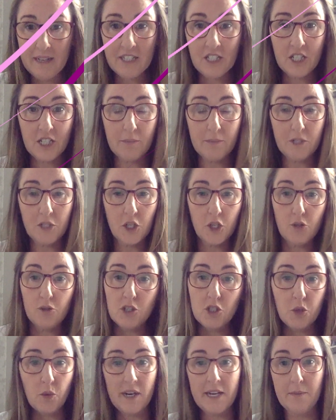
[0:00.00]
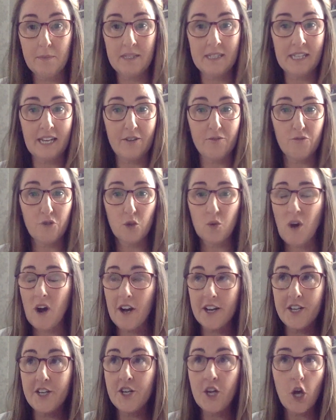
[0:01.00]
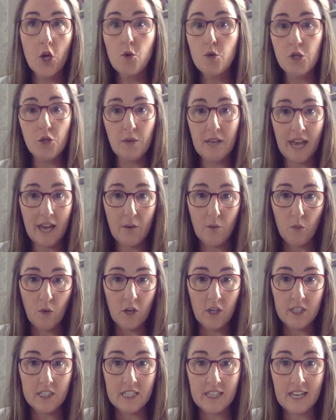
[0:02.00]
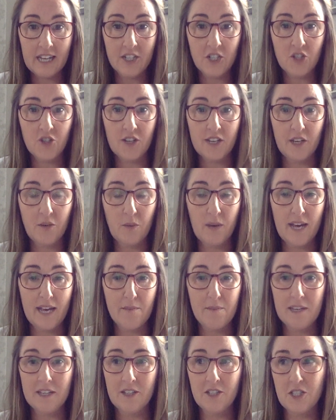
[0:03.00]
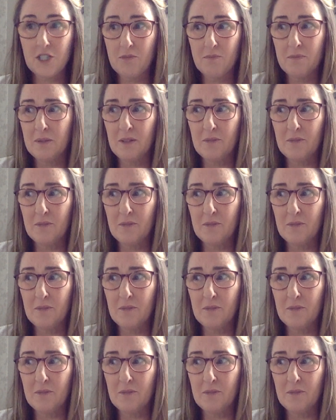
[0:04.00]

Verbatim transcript: back to number two, the 20% rule, I know you can't work to that straight away because